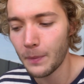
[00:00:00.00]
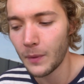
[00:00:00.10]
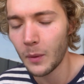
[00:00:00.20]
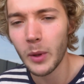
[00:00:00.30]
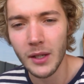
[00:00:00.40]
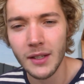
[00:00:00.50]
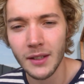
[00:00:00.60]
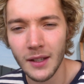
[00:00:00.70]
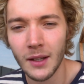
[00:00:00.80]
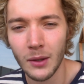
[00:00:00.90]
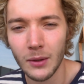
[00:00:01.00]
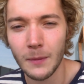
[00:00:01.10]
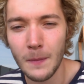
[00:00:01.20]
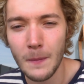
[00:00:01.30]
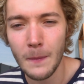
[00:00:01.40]
Yeah, I've been listening to that a lot.
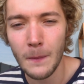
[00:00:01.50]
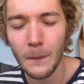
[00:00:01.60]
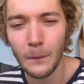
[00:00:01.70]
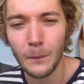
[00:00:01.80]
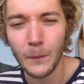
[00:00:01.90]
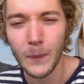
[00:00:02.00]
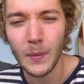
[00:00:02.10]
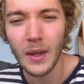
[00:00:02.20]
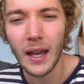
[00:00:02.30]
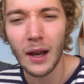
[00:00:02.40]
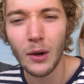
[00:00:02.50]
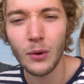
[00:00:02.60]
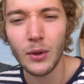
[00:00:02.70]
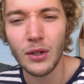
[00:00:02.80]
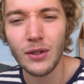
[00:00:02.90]
How
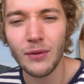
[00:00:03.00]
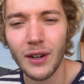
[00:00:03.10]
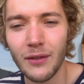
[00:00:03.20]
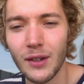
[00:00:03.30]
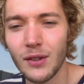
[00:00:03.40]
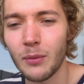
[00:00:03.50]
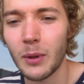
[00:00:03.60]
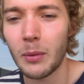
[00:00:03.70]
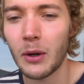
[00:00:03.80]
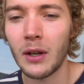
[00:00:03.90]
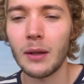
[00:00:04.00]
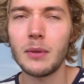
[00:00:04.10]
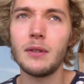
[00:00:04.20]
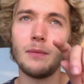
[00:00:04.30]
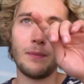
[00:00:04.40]
long would you survive in a zombie
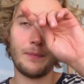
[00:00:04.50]
apocalypse?